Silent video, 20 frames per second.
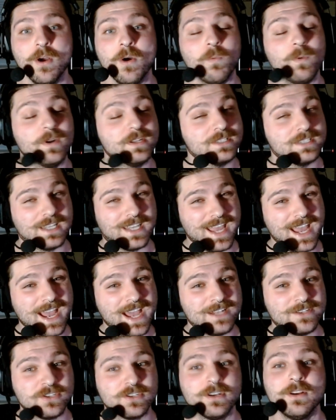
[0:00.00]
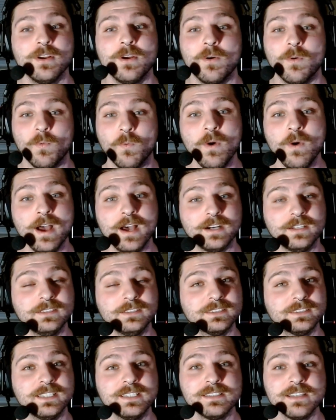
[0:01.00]
What's the catch? Well,
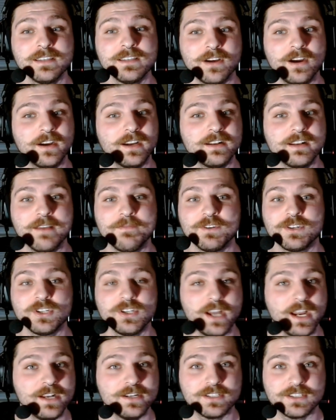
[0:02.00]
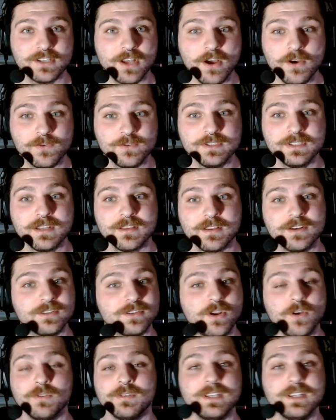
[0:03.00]
since the target never changed zones, there's
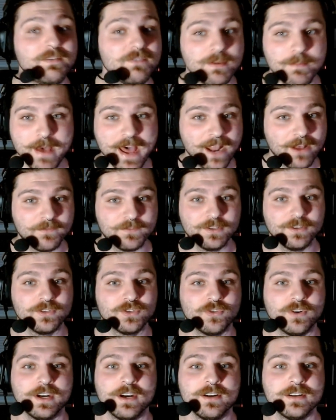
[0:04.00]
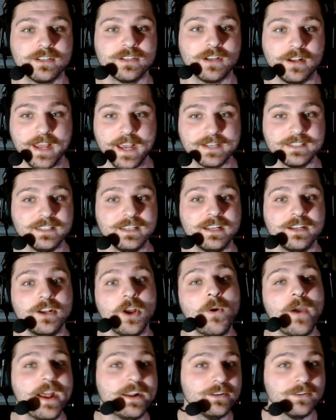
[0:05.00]
no leave the battlefield triggers on exit and
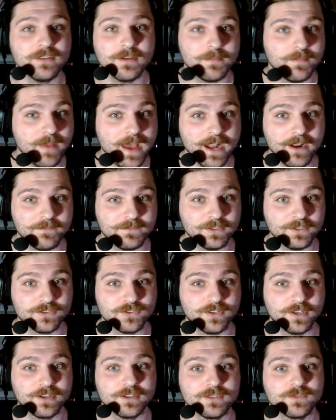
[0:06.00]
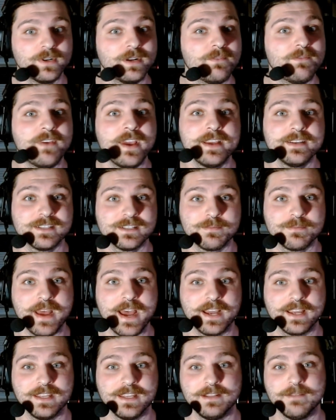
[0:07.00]
no enter the battlefield triggers when it phases
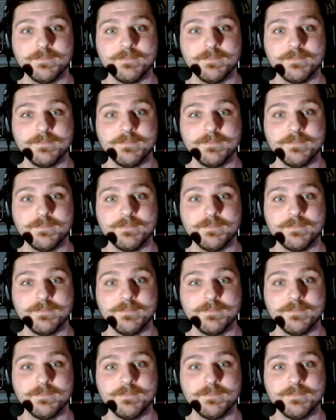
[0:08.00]
back in.